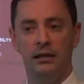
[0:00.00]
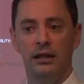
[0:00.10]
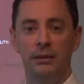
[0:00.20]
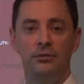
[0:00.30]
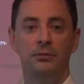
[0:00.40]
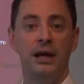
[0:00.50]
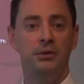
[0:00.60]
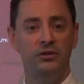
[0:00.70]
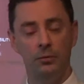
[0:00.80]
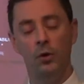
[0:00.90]
claims may
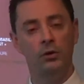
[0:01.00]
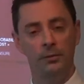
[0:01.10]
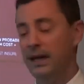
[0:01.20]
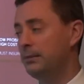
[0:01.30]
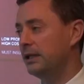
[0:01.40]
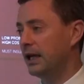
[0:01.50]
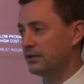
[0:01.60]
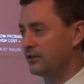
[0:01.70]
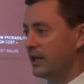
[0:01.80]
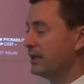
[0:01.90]
be small or may be
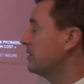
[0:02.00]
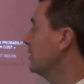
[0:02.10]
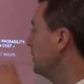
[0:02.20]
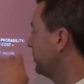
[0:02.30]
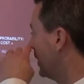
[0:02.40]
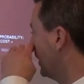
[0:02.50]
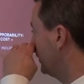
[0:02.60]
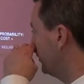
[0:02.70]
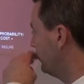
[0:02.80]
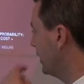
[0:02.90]
large, so that's the
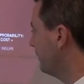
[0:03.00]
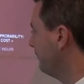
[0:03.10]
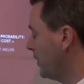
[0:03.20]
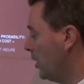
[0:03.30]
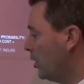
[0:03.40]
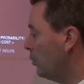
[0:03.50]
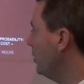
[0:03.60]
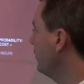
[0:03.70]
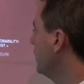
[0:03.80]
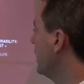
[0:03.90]
scaling effect. What you've